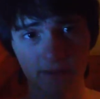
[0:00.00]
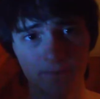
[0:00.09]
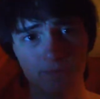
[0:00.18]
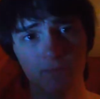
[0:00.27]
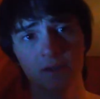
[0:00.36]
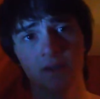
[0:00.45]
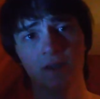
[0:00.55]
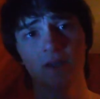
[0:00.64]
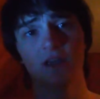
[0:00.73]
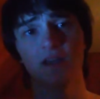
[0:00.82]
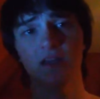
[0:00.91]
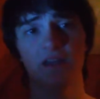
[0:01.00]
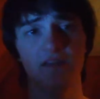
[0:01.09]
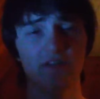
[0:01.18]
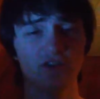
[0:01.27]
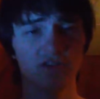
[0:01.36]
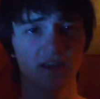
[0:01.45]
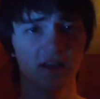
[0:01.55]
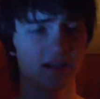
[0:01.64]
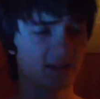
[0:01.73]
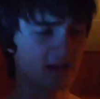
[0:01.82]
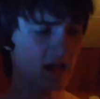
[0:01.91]
with him. He eventually
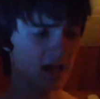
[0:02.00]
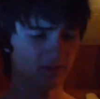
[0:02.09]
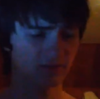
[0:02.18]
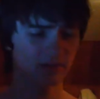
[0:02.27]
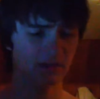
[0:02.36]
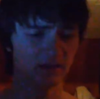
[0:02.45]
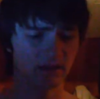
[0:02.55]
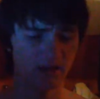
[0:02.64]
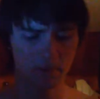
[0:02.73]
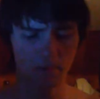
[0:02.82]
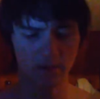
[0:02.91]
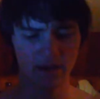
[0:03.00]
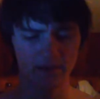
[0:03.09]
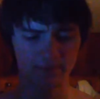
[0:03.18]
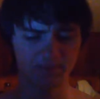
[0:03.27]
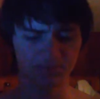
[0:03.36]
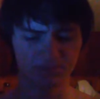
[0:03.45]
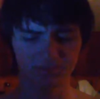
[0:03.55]
cut ties. But